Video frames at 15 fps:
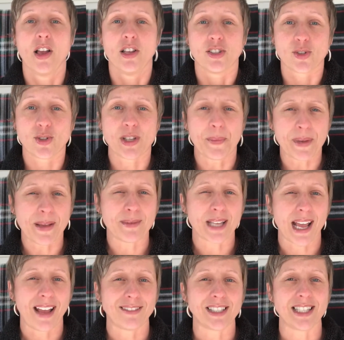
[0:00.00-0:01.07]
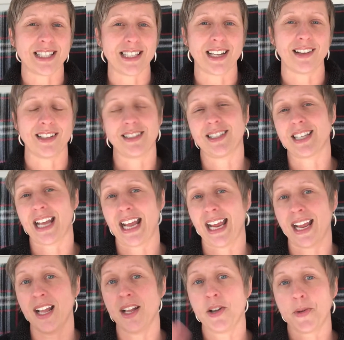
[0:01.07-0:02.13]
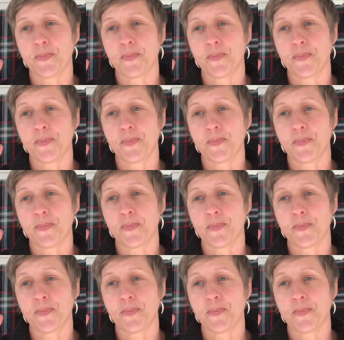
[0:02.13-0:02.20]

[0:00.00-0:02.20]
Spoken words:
So sometimes I have to sit down and say,